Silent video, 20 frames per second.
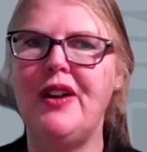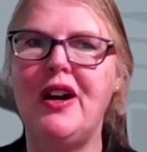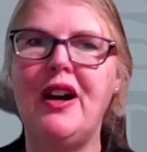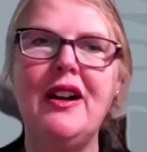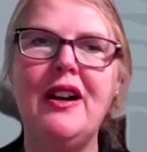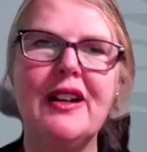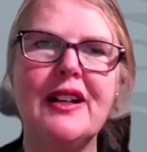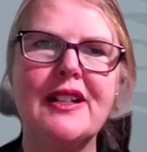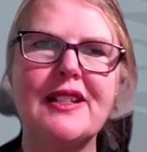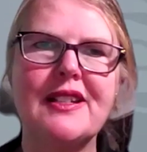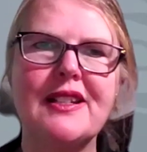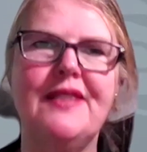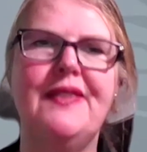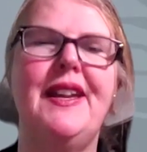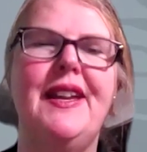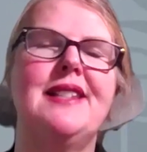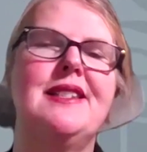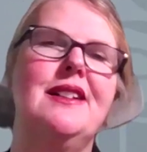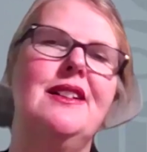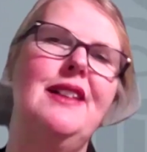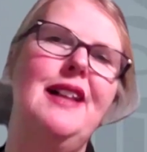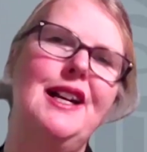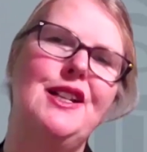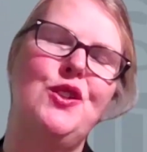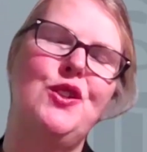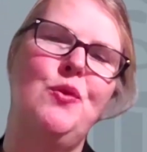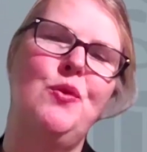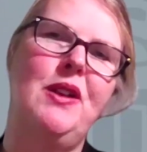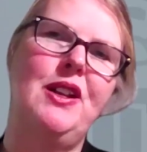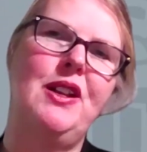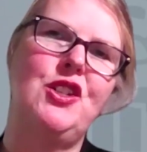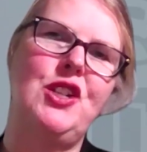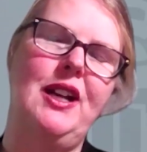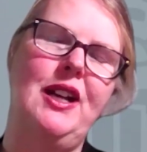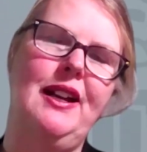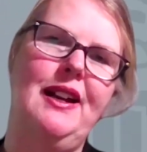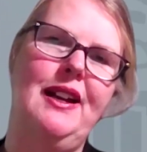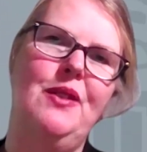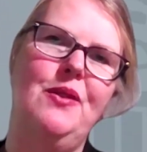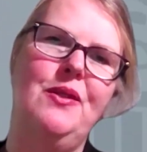art, that's a class you want to
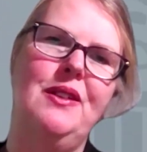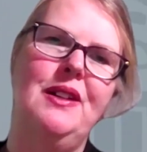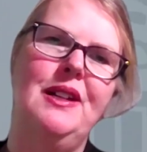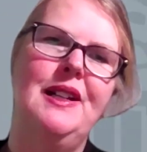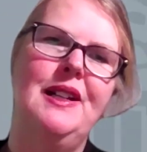check out.